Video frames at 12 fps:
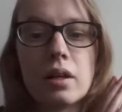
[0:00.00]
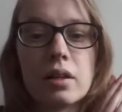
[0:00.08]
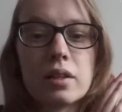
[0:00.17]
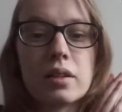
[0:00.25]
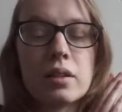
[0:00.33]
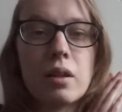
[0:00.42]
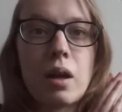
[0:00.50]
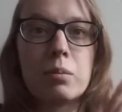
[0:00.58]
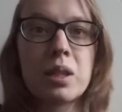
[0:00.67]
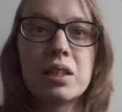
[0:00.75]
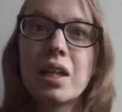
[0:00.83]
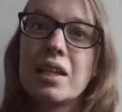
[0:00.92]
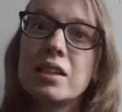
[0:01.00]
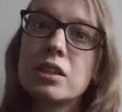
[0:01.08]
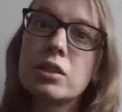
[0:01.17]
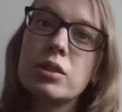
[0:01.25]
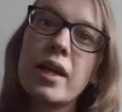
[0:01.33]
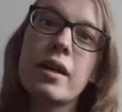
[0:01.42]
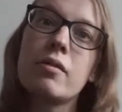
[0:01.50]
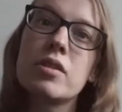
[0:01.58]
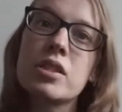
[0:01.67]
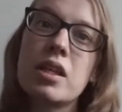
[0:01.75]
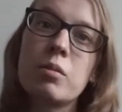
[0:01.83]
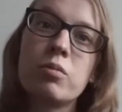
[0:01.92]
an update later today of the
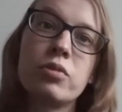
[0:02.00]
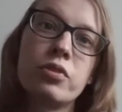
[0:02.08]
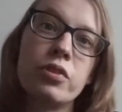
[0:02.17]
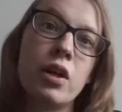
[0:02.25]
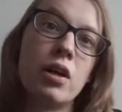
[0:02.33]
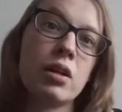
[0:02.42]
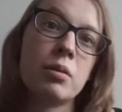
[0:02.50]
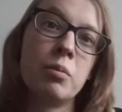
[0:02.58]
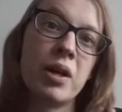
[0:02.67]
same vlog.